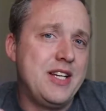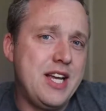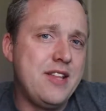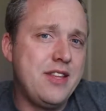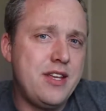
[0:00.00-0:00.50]

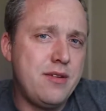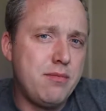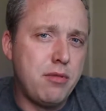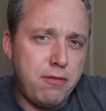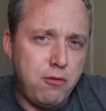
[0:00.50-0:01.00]
And
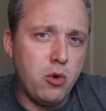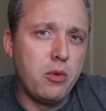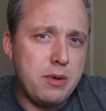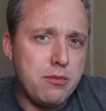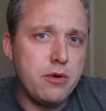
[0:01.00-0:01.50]
then before
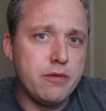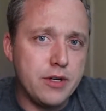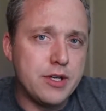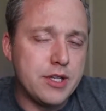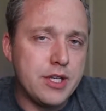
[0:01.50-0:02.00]
we move
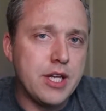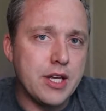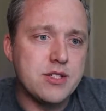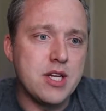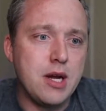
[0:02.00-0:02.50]
on to the
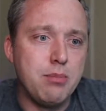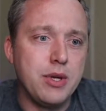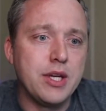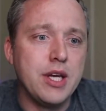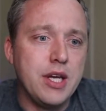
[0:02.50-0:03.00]
next
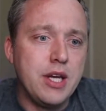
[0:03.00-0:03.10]
topic,